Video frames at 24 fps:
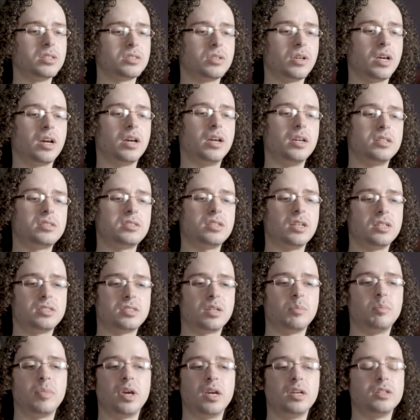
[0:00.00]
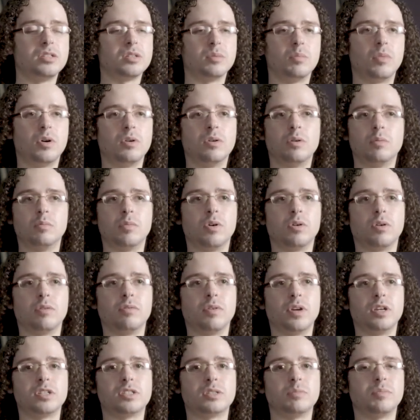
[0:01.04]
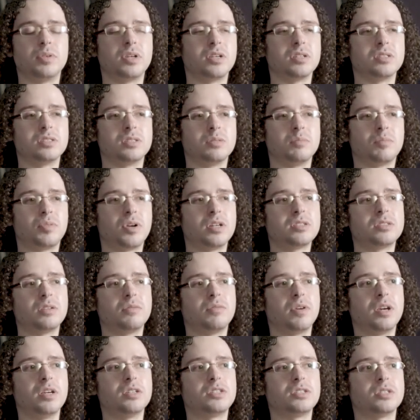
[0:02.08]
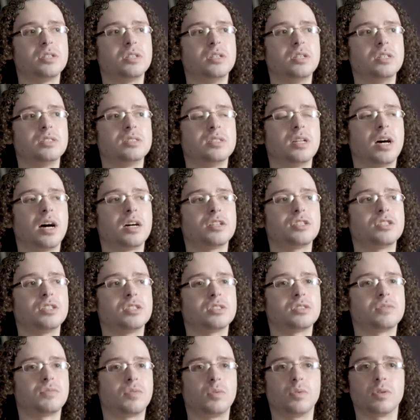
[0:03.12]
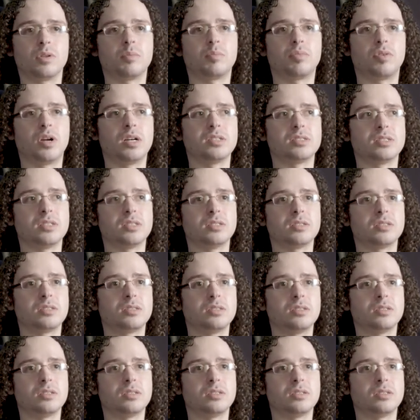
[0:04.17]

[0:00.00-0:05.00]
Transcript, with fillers: So yeah, it's a major motivation because preservation is not just for the present.